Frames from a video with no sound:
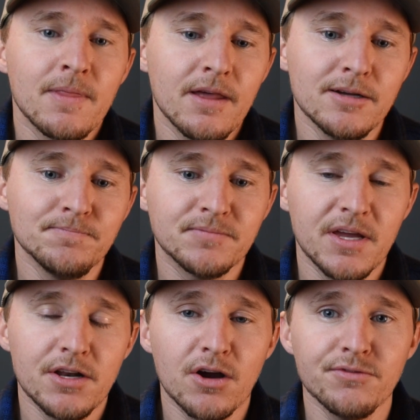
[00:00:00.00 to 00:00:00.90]

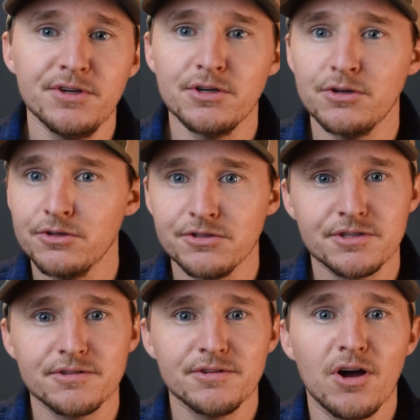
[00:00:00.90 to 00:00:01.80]
And our
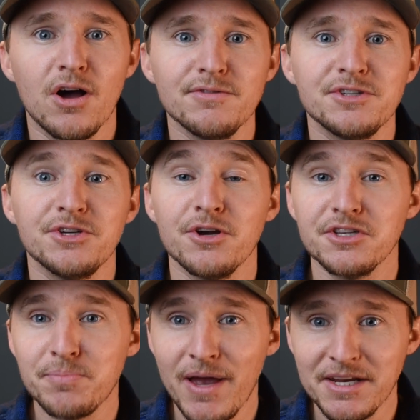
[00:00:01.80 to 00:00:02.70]
vehicles obviously are
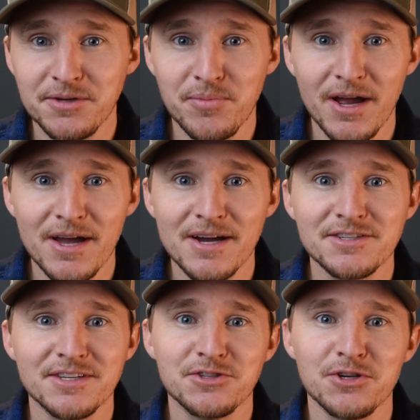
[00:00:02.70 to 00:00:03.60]
inspected by
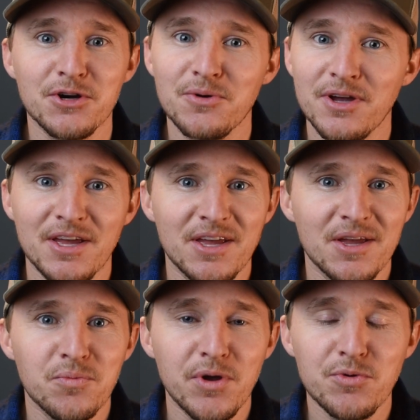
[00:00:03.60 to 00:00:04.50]
us, and so
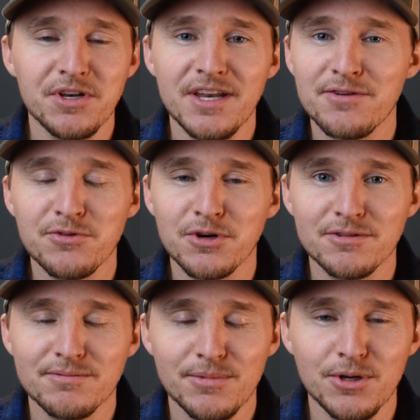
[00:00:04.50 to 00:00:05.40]
we would
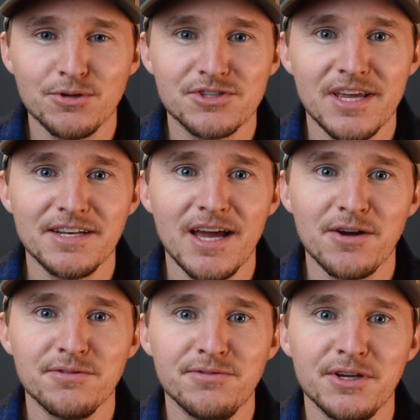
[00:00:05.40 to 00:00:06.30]
never send
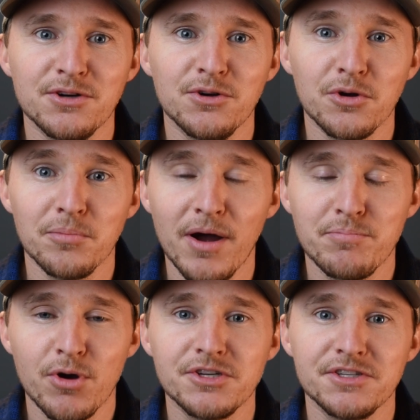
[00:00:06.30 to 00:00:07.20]
out a vehicle or
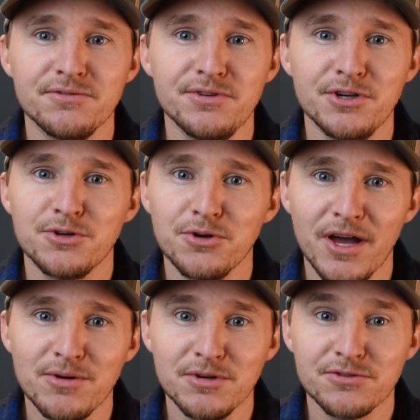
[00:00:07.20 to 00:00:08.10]
purchase a vehicle
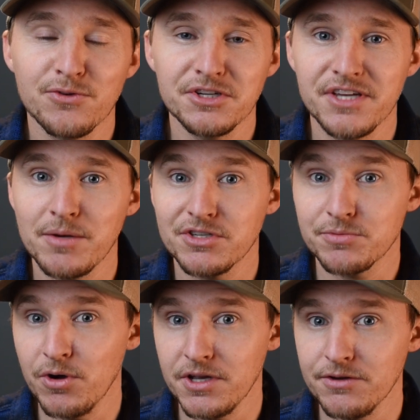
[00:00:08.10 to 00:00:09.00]
that was, for example,
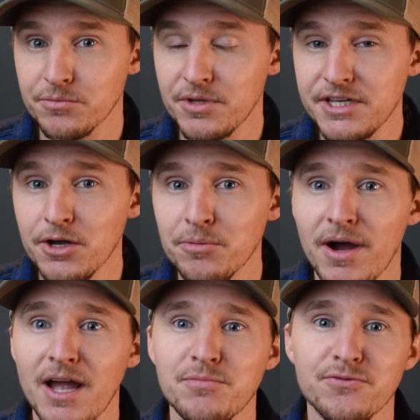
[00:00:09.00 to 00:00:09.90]
smoking from the
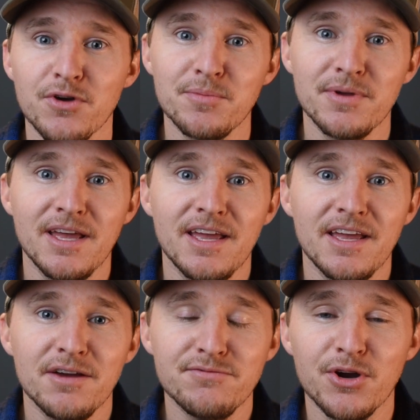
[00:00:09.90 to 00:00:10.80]
tailpipe from
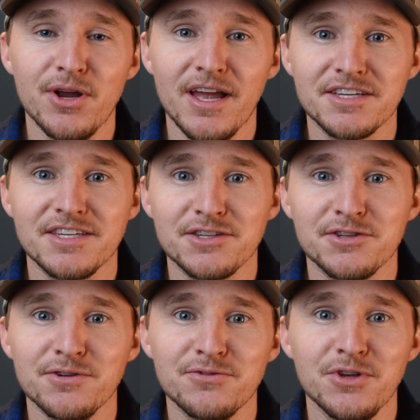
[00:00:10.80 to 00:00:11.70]
a very
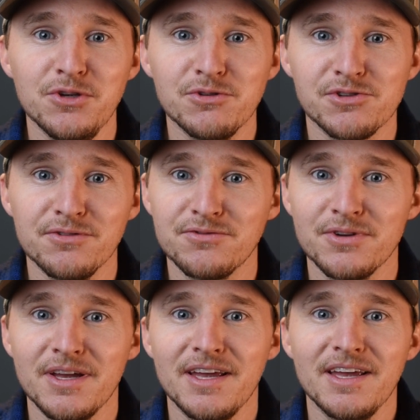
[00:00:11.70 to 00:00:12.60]
excessive use
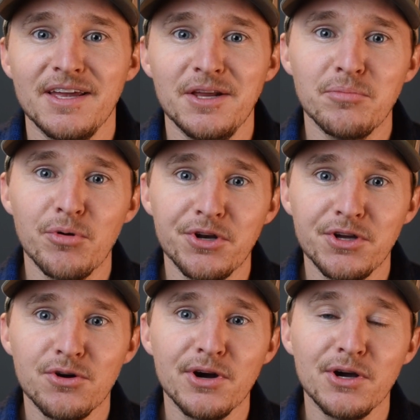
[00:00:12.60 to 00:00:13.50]
of
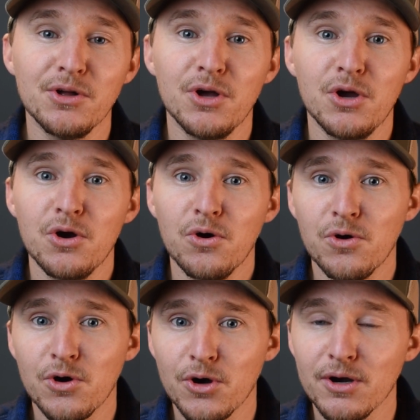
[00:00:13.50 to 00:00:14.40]
burning oil,
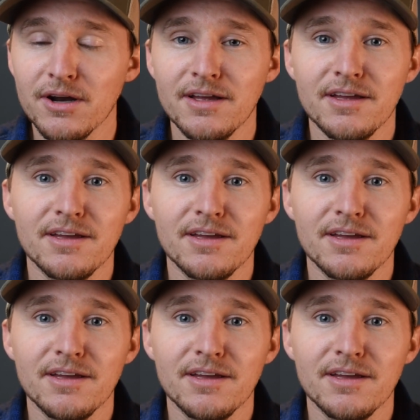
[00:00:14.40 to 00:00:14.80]
or